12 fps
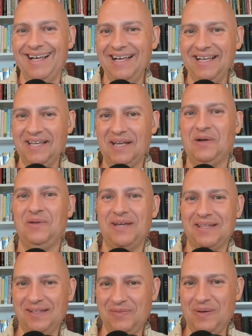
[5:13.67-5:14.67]
You
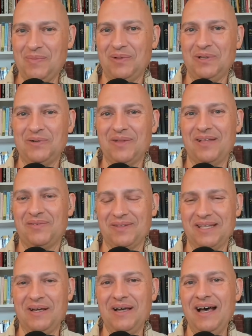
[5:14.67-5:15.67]
get these people who that's
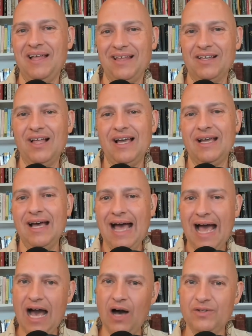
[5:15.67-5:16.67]
what they like,
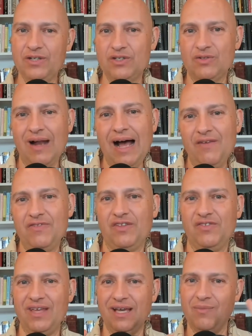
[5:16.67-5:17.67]
how to drive
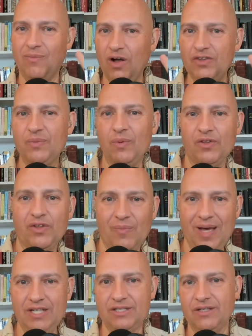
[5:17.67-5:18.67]
this thing in multiple
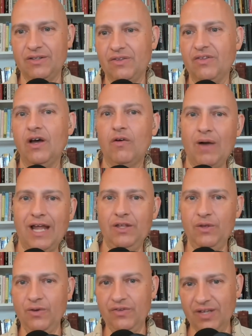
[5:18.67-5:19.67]
dimensions, right?
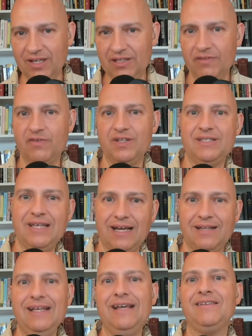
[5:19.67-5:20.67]
Using different
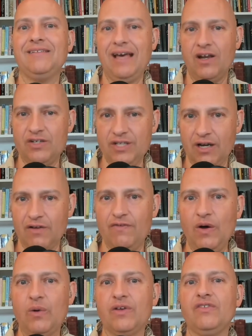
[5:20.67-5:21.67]
techniques, energetic
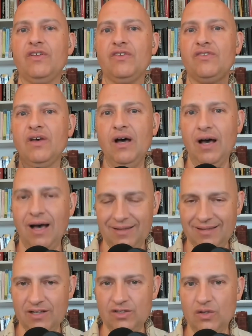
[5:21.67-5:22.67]
focuses,
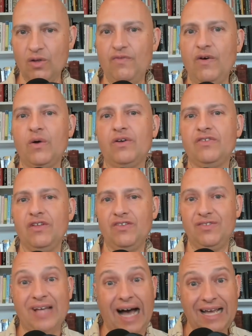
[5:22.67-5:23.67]
attentional
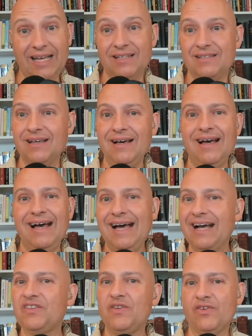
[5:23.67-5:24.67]
focuses, diet,
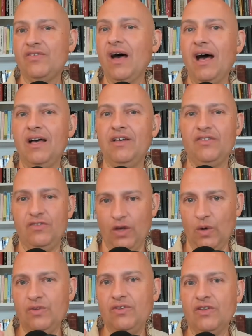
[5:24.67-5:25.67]
exercise,
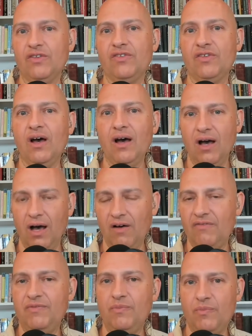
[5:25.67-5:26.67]
doses
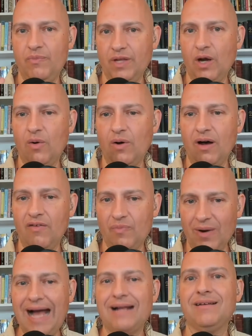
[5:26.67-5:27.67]
of of
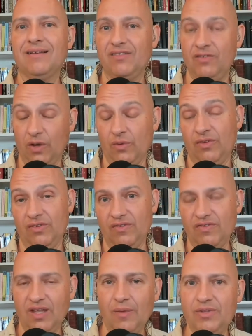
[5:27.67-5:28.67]
practice, doses
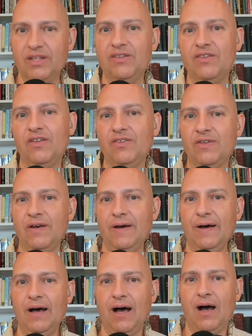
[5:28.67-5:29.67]
of substances,
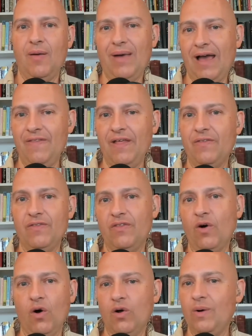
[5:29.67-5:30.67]
and then
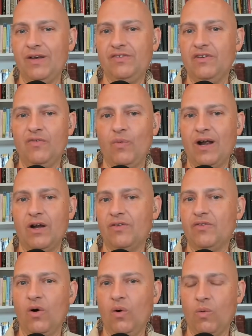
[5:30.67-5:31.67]
the whole question of where does
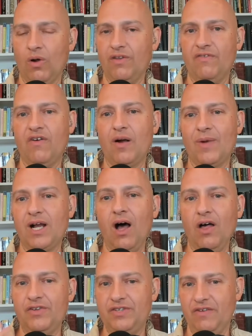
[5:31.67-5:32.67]
the whole world of
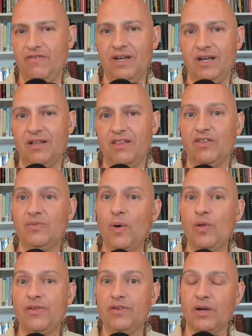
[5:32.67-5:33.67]
pharmacology fit into this,
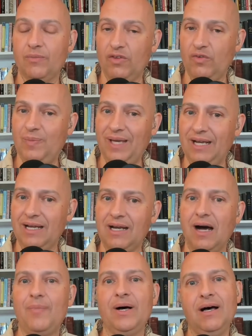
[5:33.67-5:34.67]
both in terms of speeding it
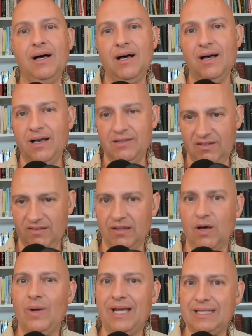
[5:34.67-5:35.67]
up and
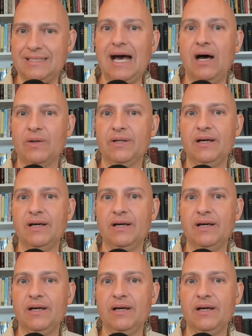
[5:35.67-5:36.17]
slowing it down.